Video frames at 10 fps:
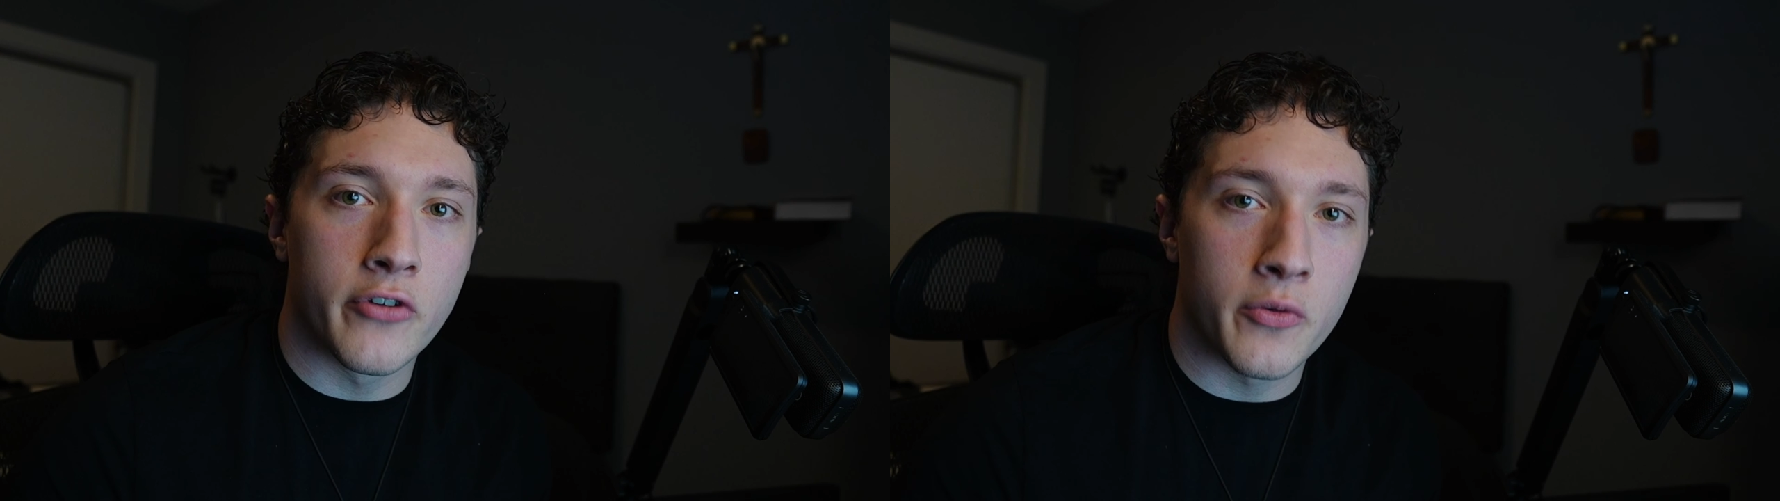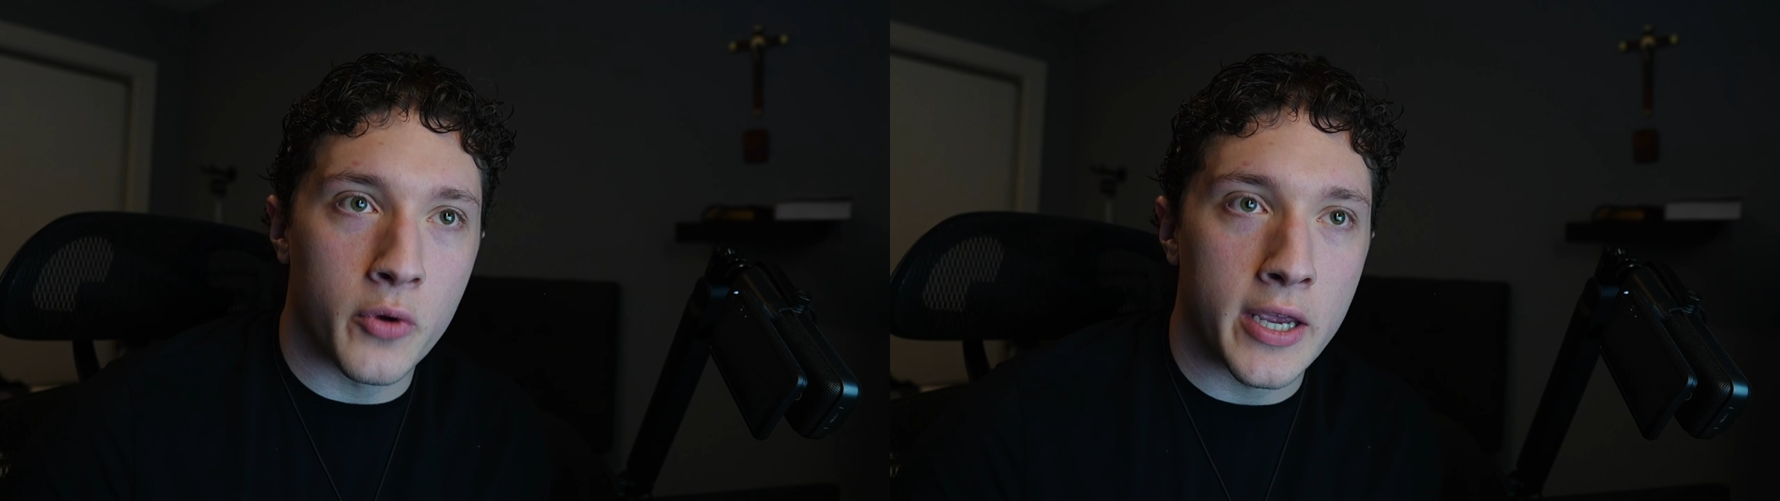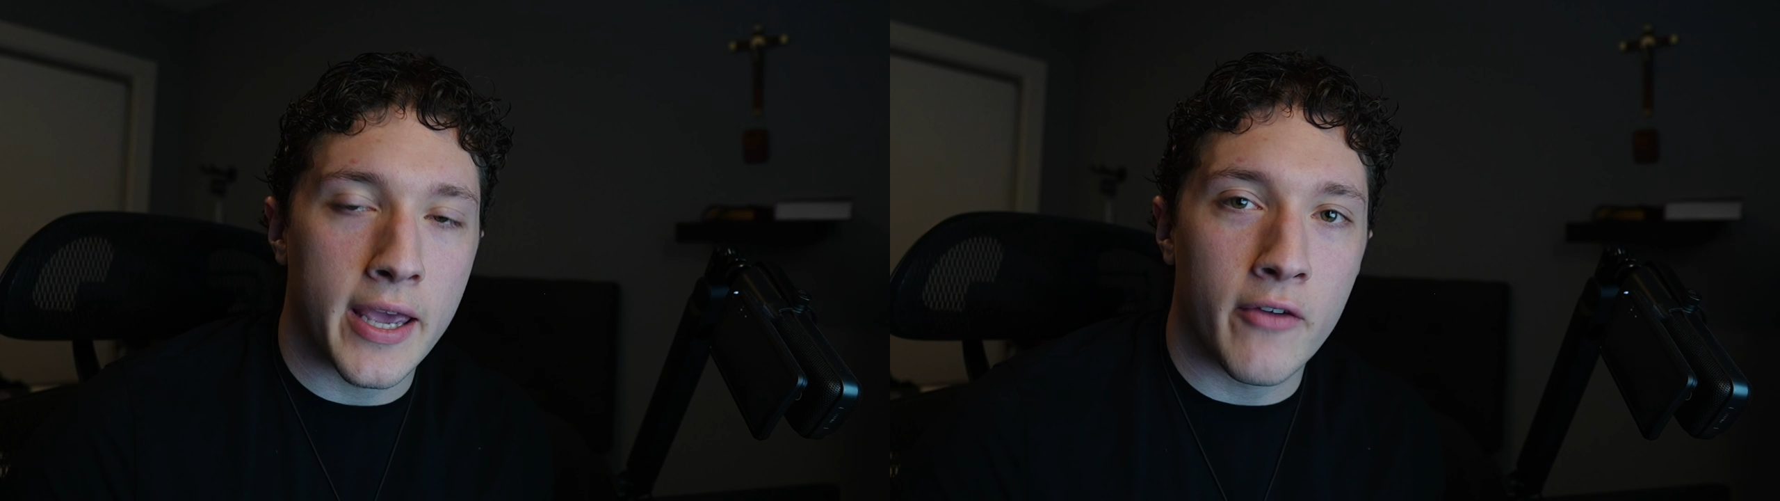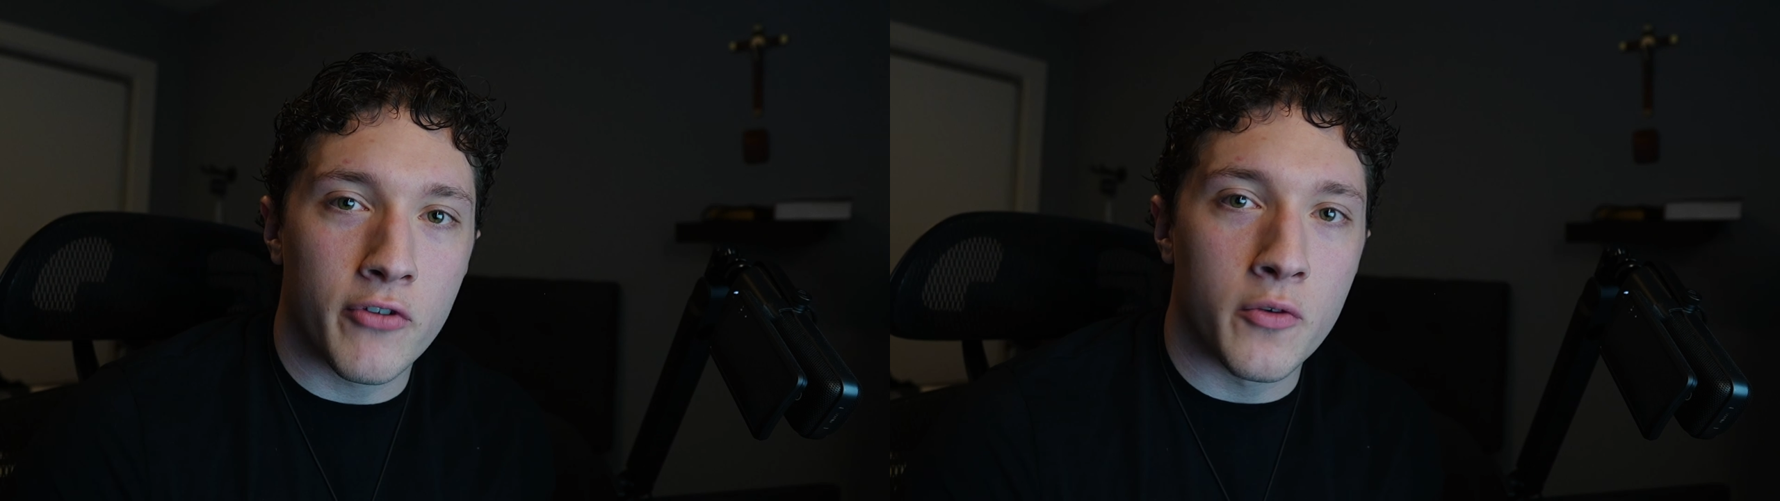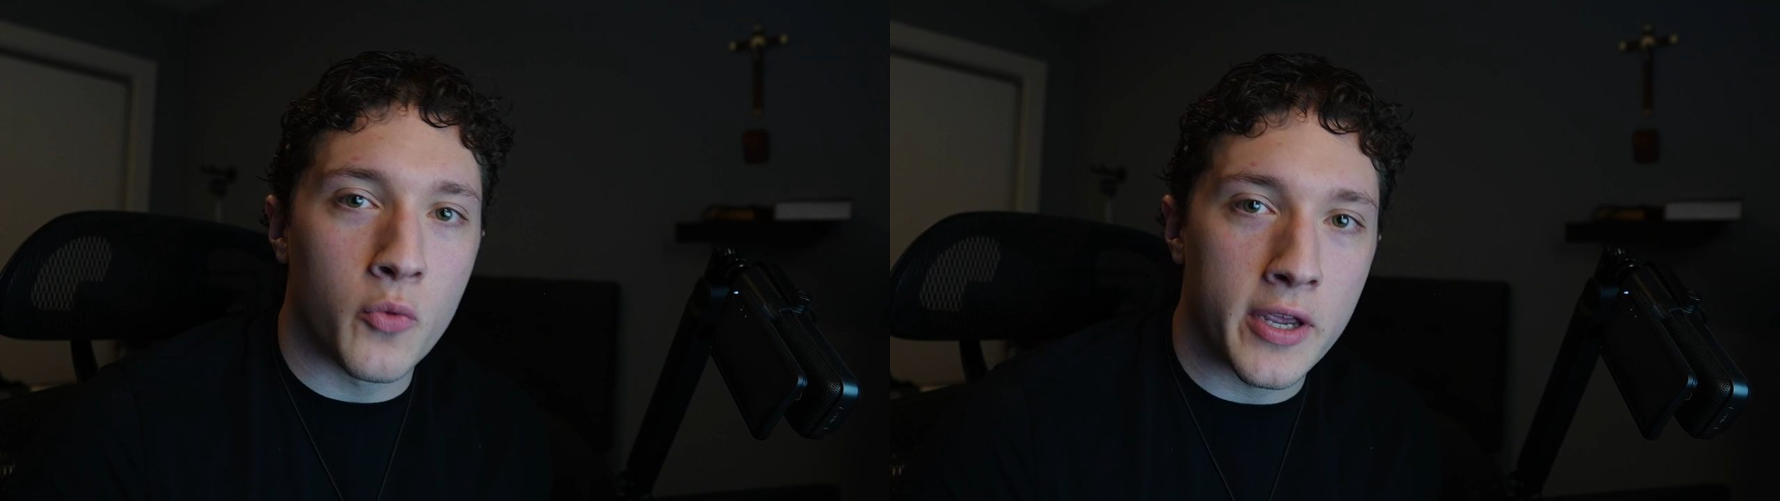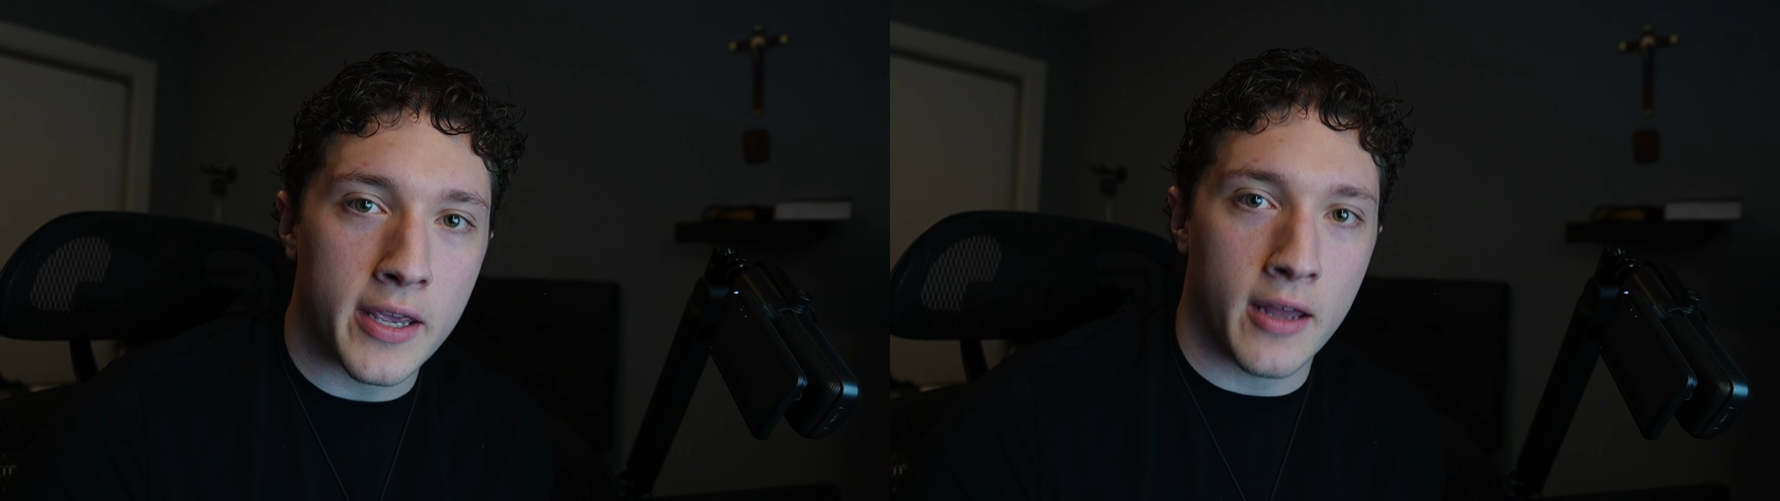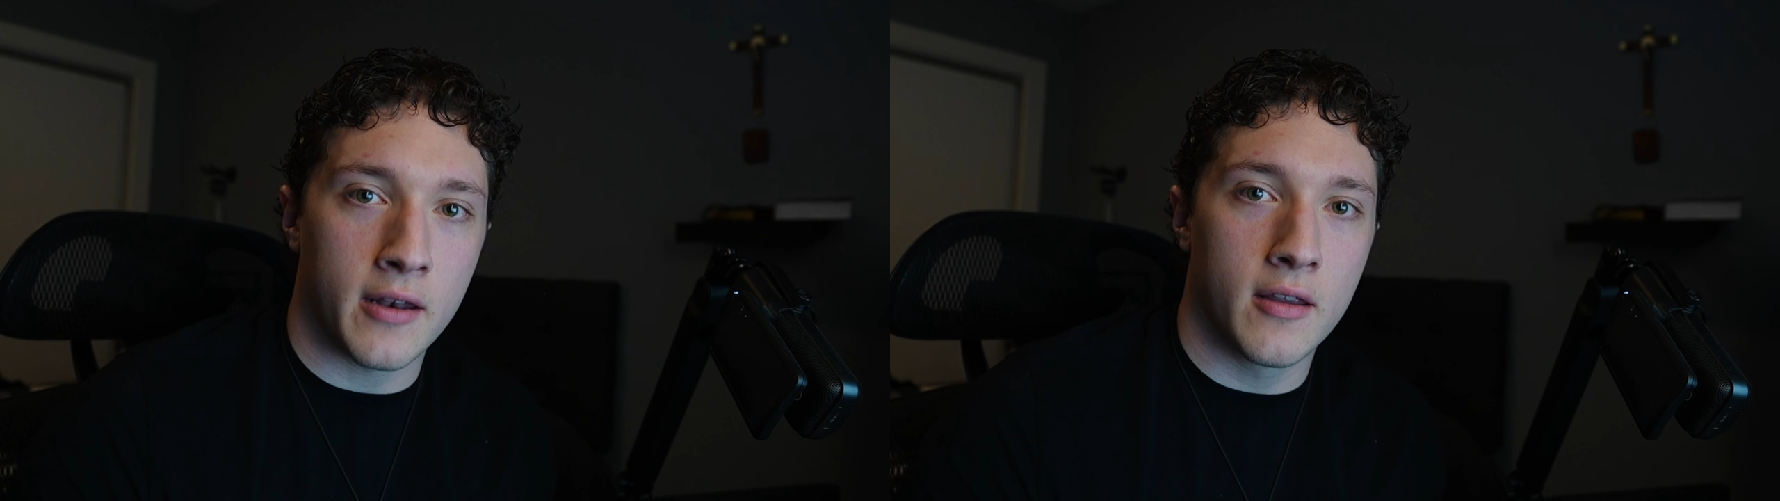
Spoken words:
week, every weekend,